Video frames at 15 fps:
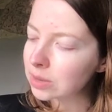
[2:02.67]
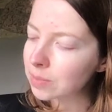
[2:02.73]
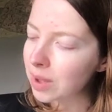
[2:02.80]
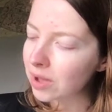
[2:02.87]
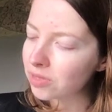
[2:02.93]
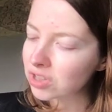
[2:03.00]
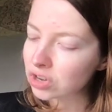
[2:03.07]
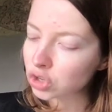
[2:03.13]

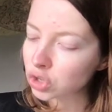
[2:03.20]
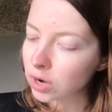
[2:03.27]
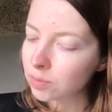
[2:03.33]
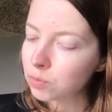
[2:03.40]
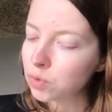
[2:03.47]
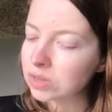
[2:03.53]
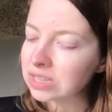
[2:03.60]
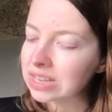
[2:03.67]
about the
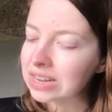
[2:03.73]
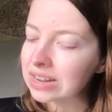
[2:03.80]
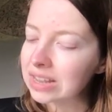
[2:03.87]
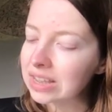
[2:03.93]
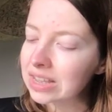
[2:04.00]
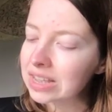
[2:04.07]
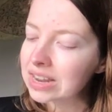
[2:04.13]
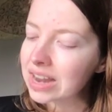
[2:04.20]
trip was a
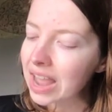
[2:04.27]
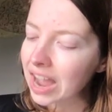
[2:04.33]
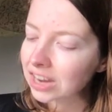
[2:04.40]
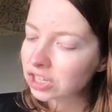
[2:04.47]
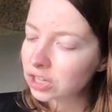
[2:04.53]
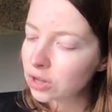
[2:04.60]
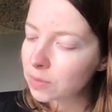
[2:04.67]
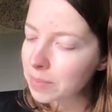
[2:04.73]

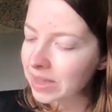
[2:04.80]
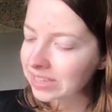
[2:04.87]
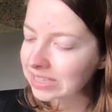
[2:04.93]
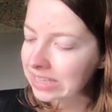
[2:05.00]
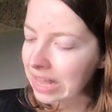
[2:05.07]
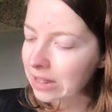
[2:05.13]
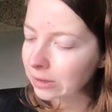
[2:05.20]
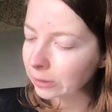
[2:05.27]
national
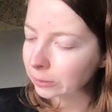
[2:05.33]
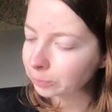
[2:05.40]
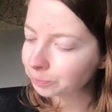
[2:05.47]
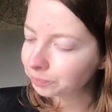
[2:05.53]
bestseller.